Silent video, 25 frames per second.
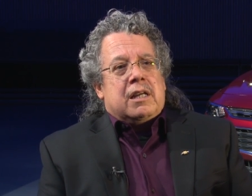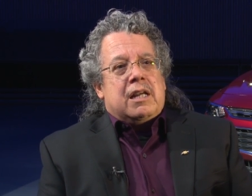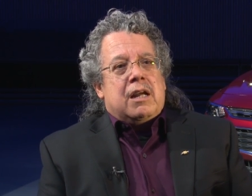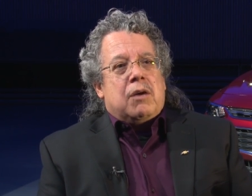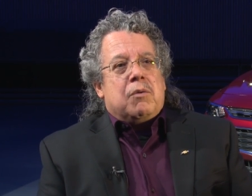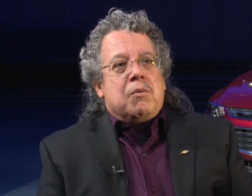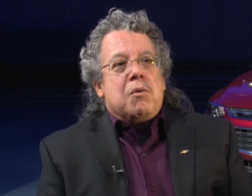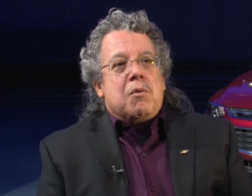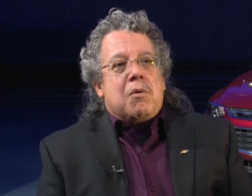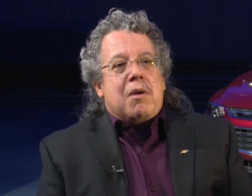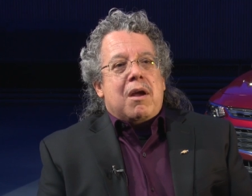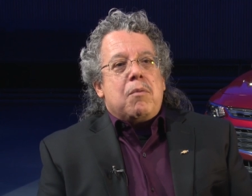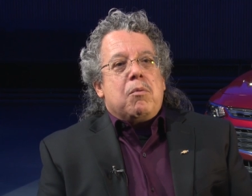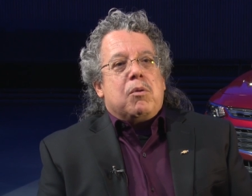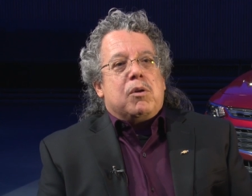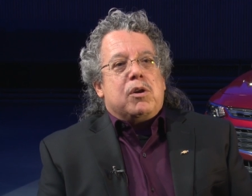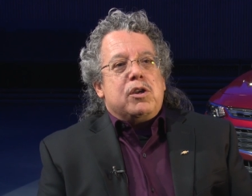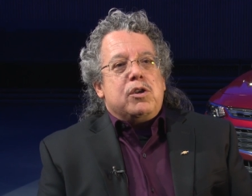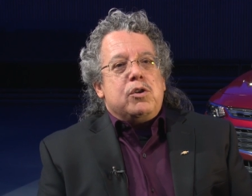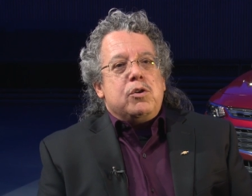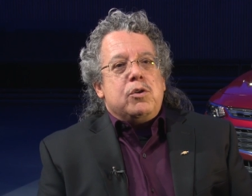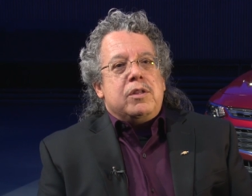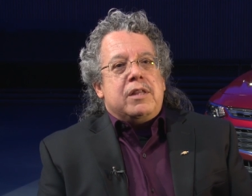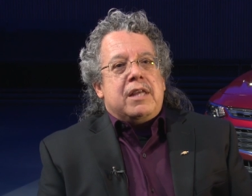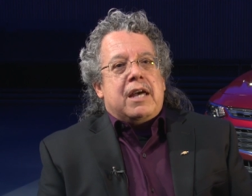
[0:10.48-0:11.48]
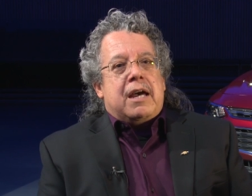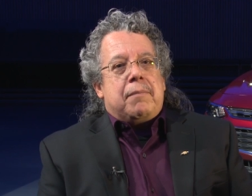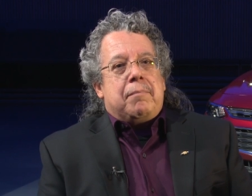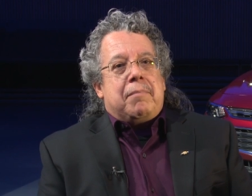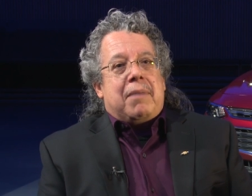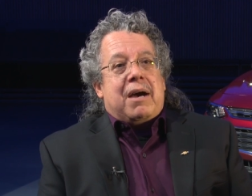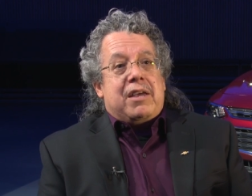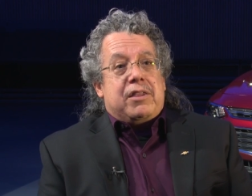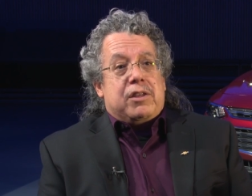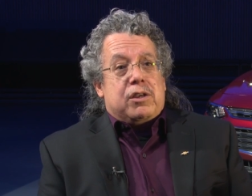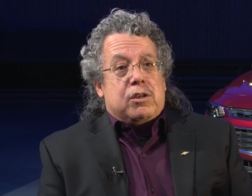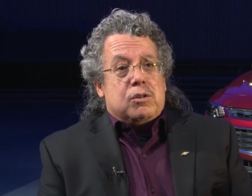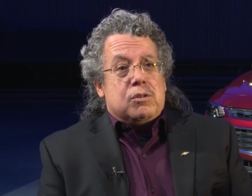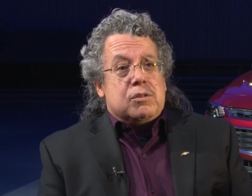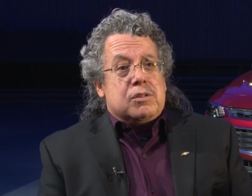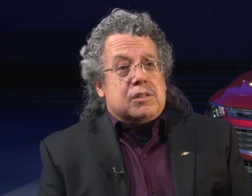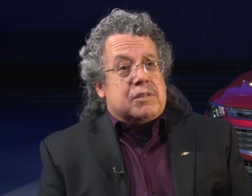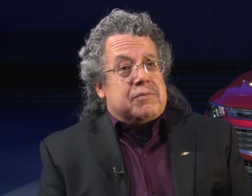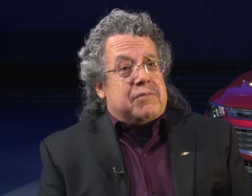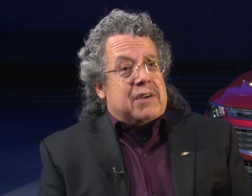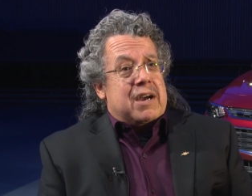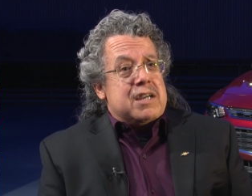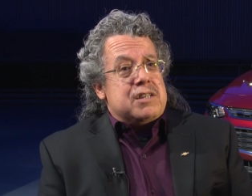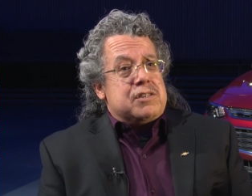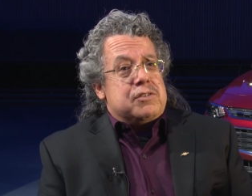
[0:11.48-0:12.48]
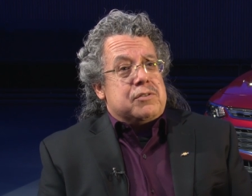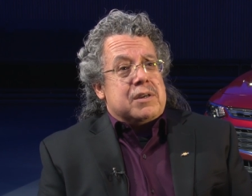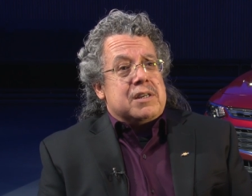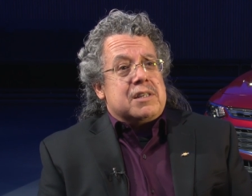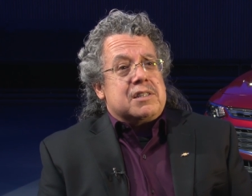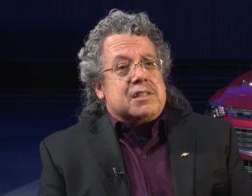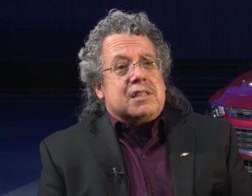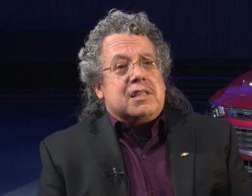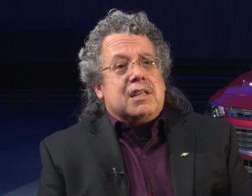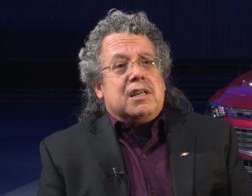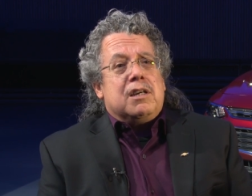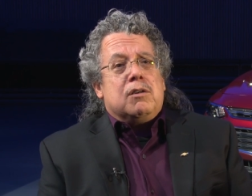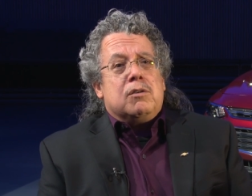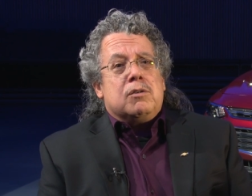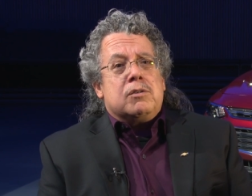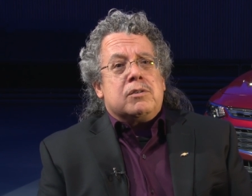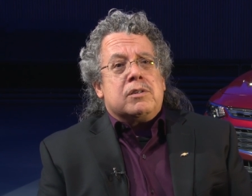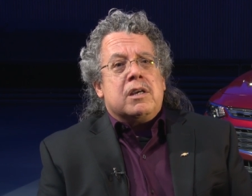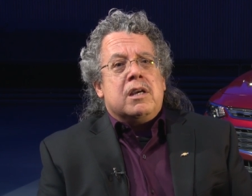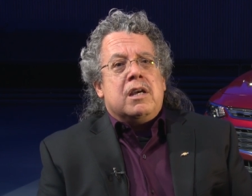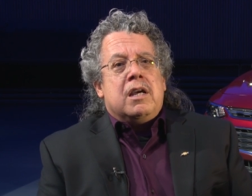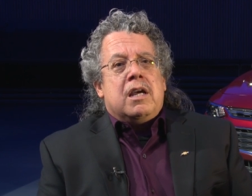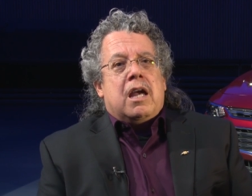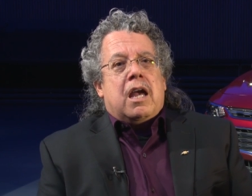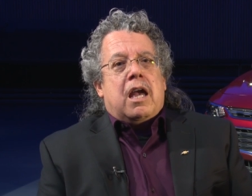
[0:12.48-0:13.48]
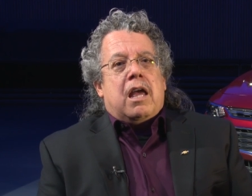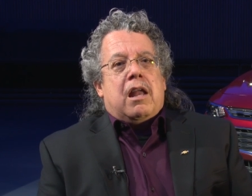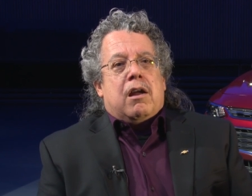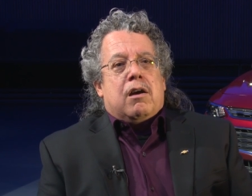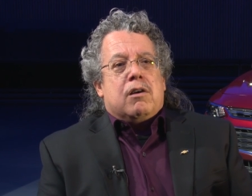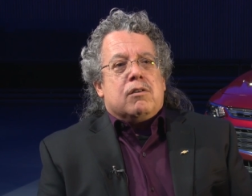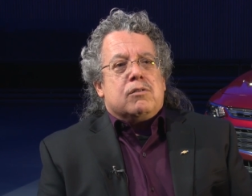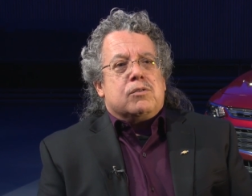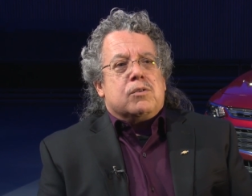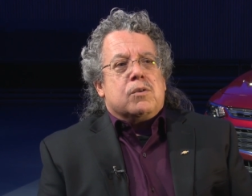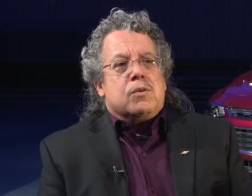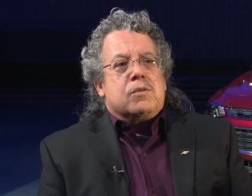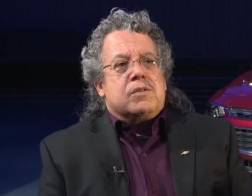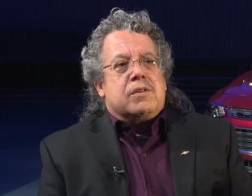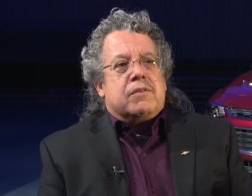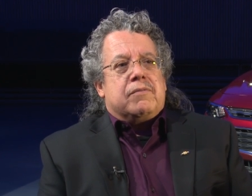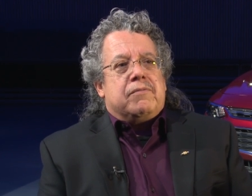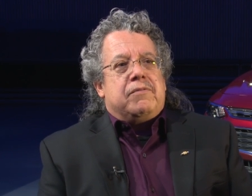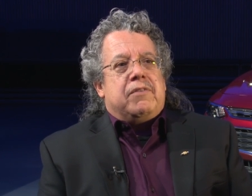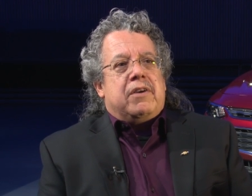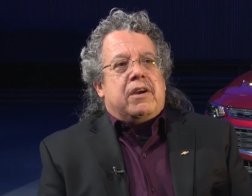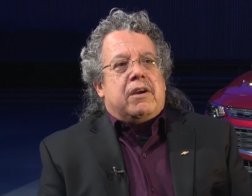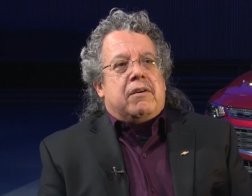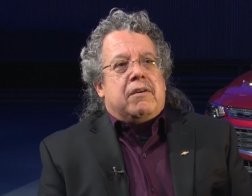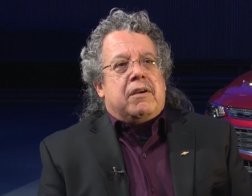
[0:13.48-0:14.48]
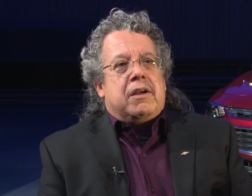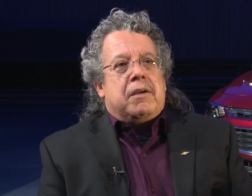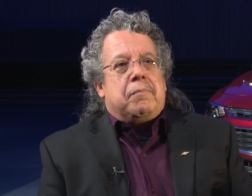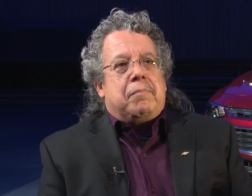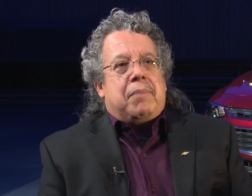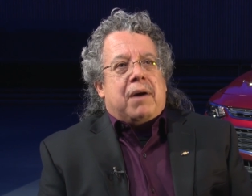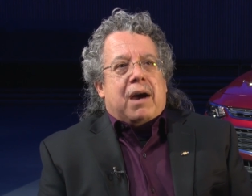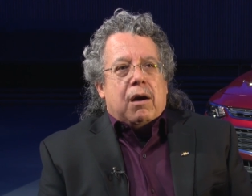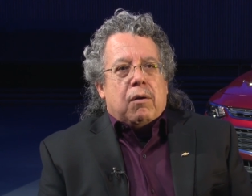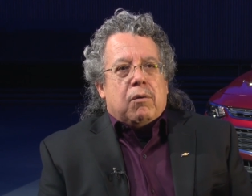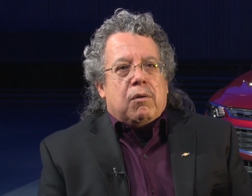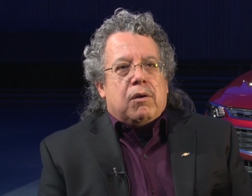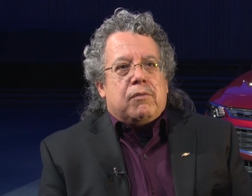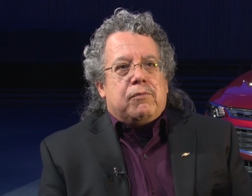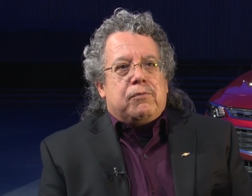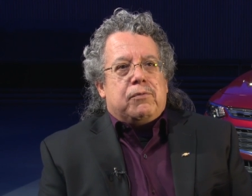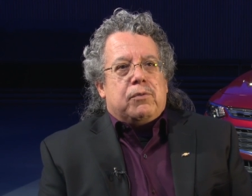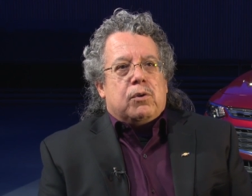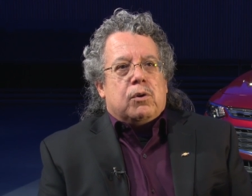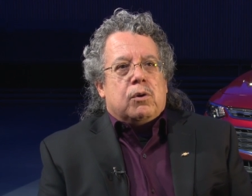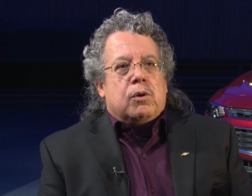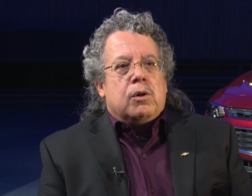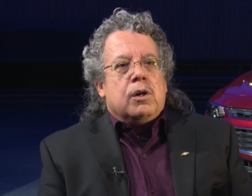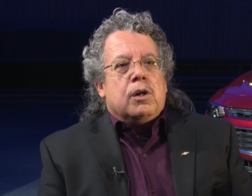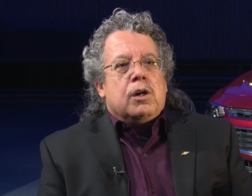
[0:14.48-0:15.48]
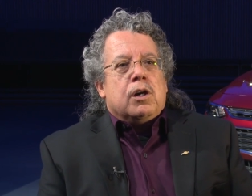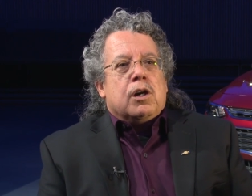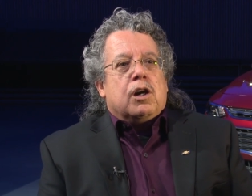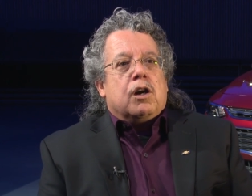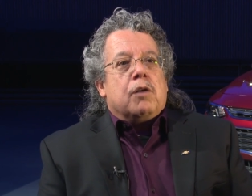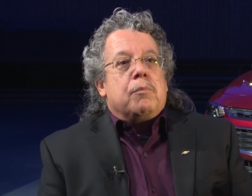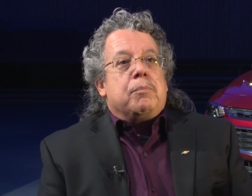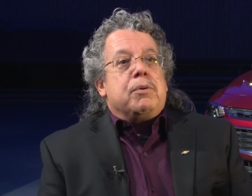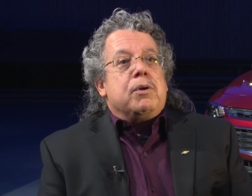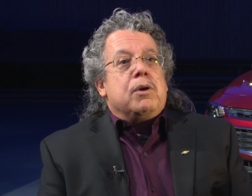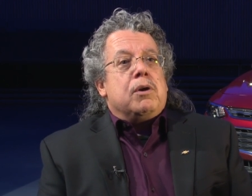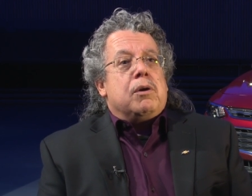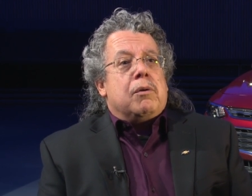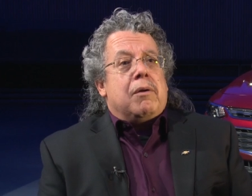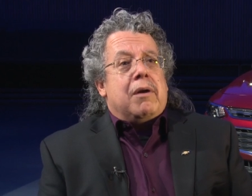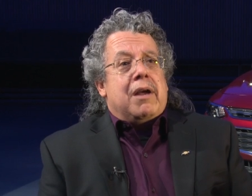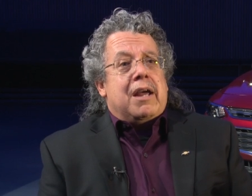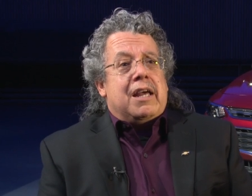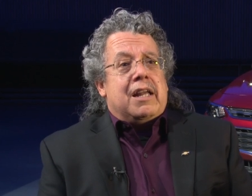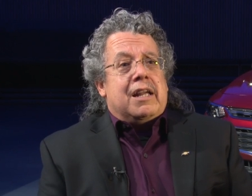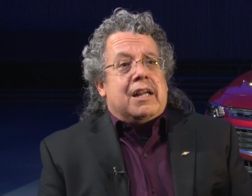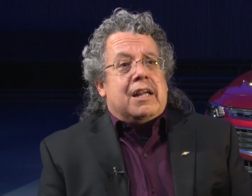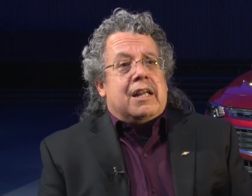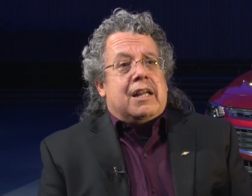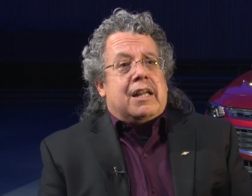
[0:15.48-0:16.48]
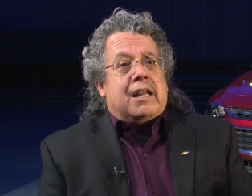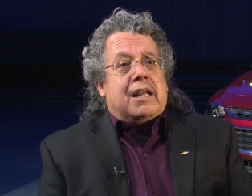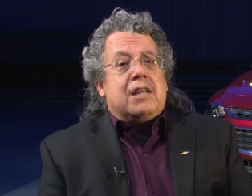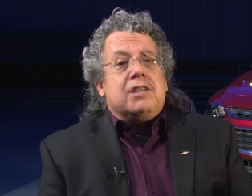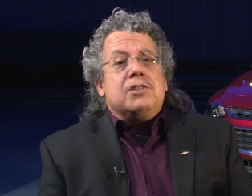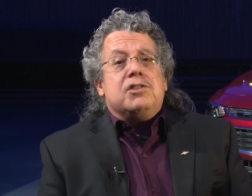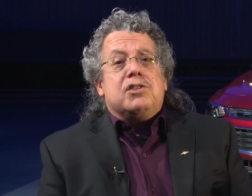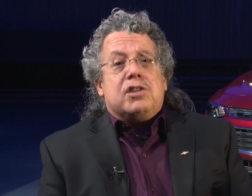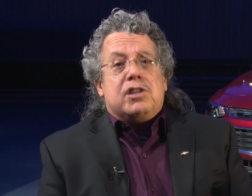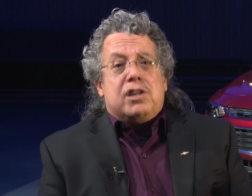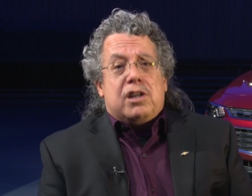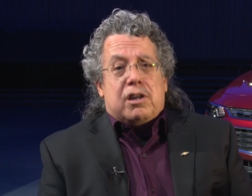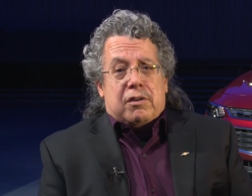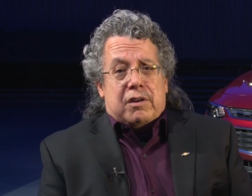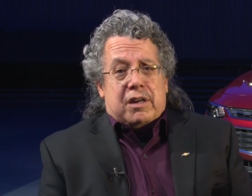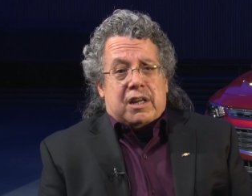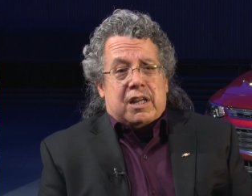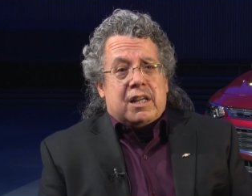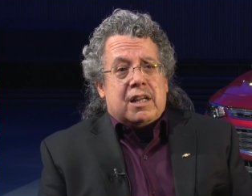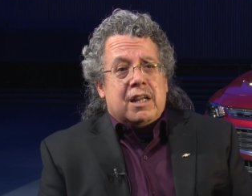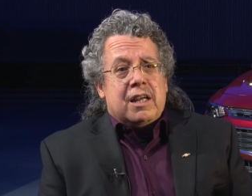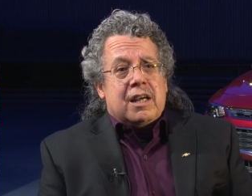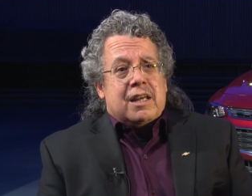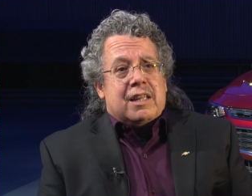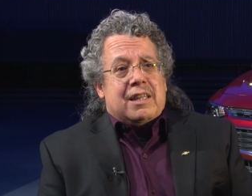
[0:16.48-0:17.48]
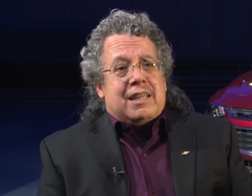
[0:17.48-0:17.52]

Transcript: Now we were able to do that by the use of high-strength steels and also some very powerful computer-aided engineering